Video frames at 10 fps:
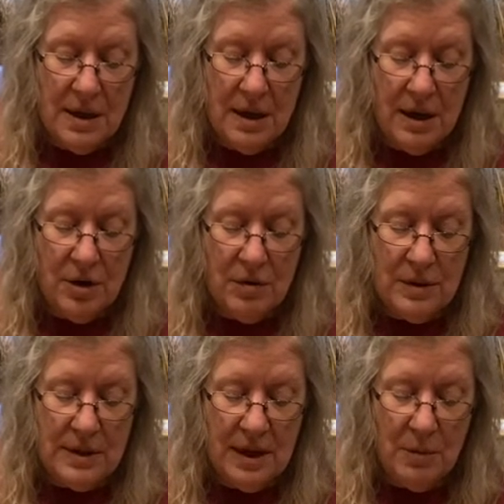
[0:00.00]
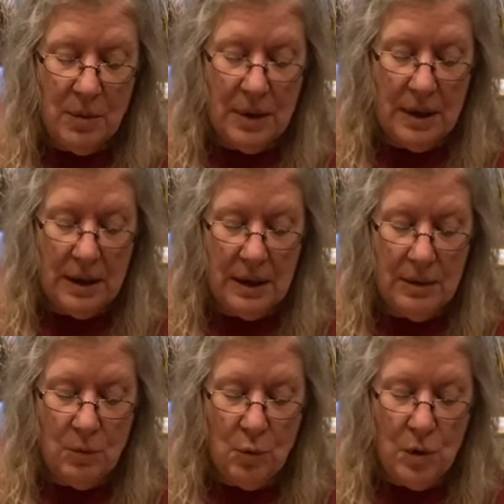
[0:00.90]
And you're going to say, well,
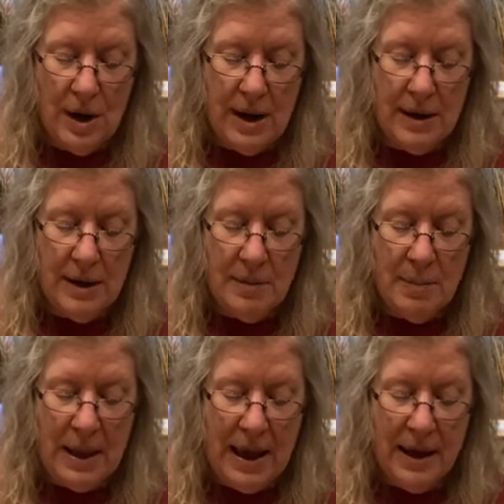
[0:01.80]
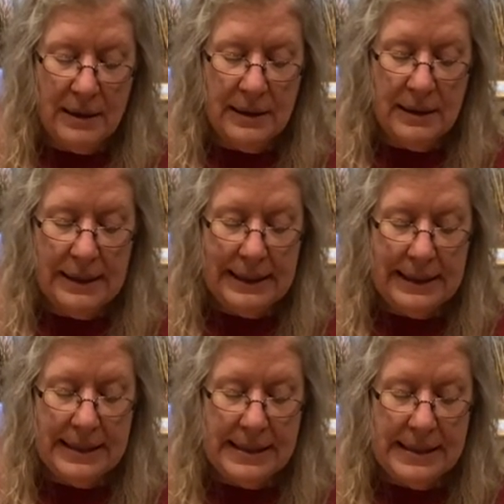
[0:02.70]
what about
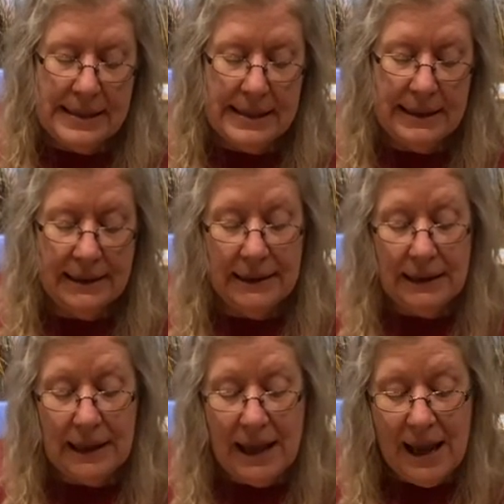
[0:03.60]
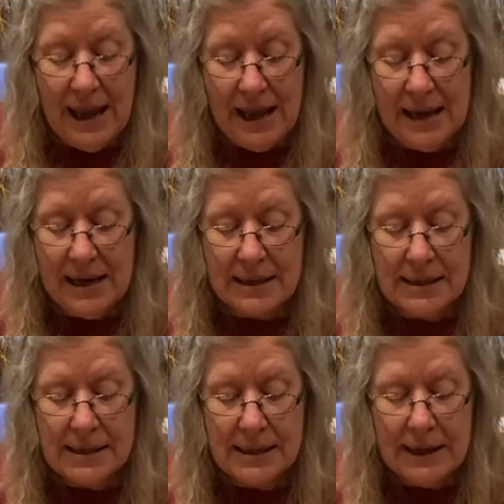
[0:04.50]
his legs?